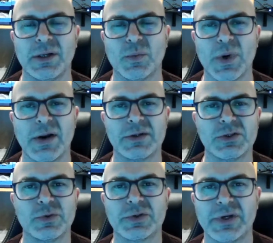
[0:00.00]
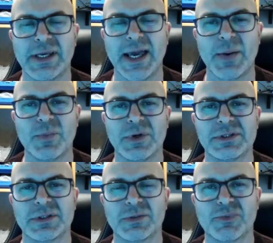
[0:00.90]
whereas all three
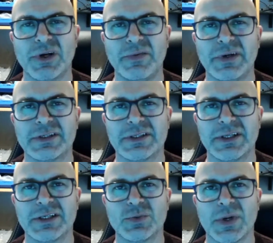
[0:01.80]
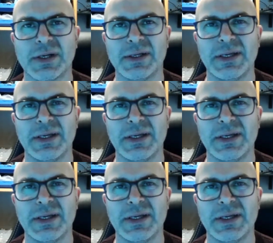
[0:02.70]
cameras previous to this one